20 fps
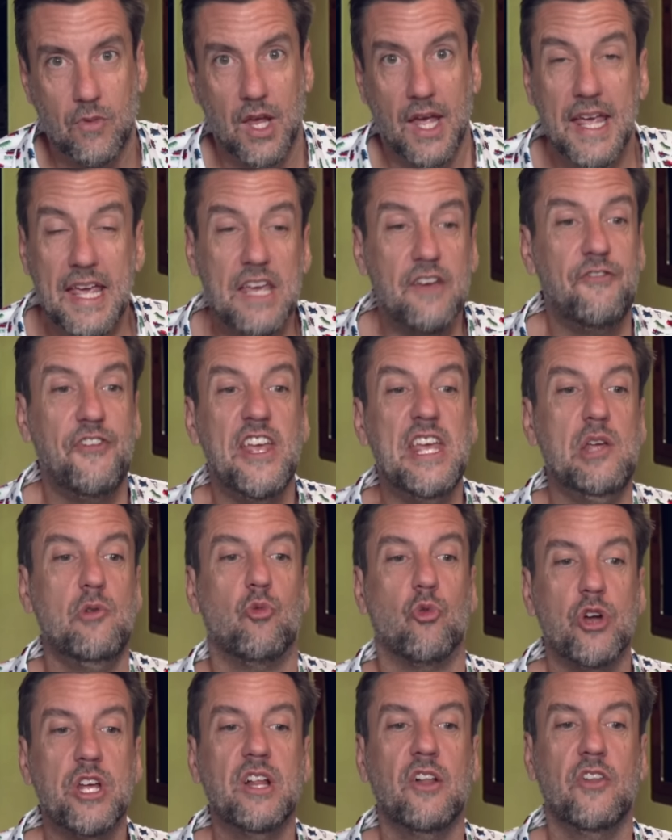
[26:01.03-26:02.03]
If he
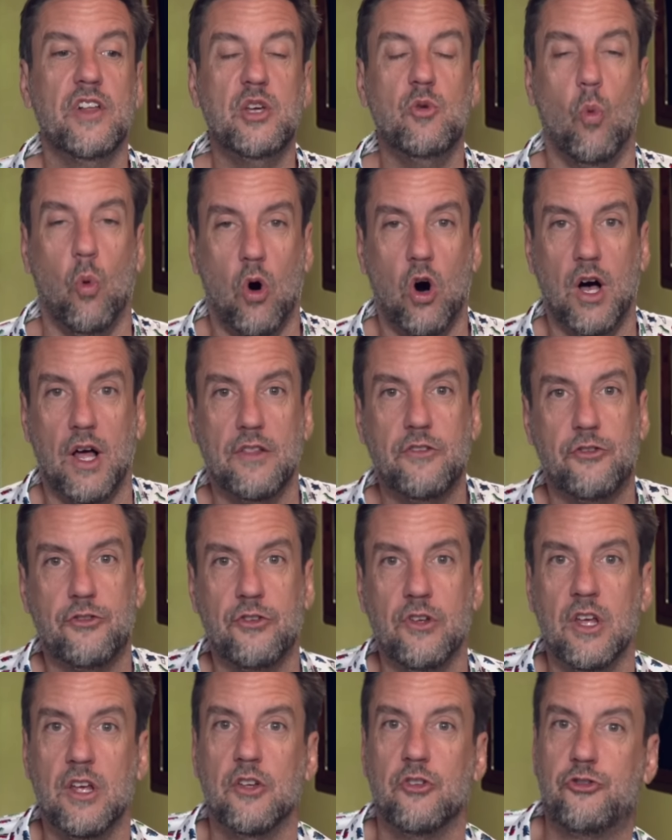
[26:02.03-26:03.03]
really wants
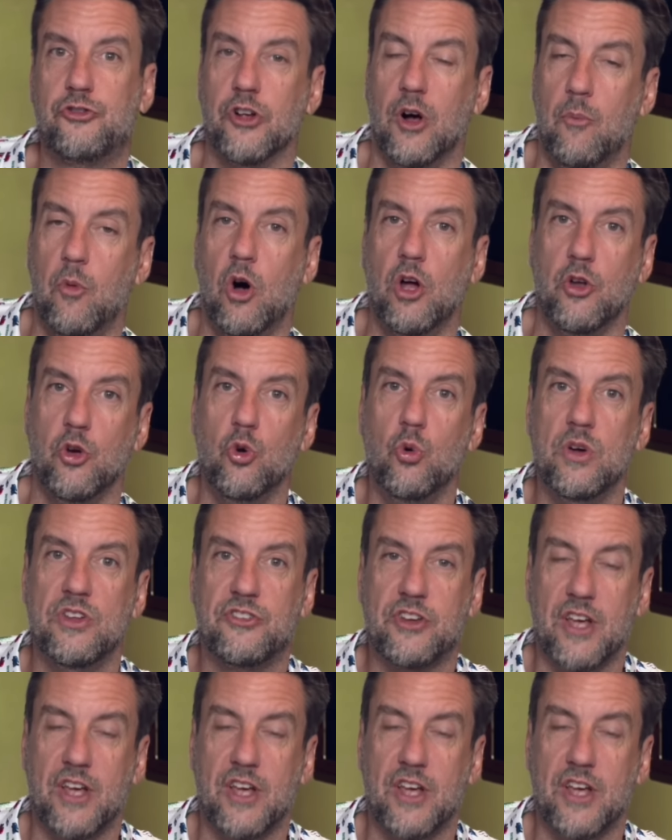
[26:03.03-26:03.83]
someone who is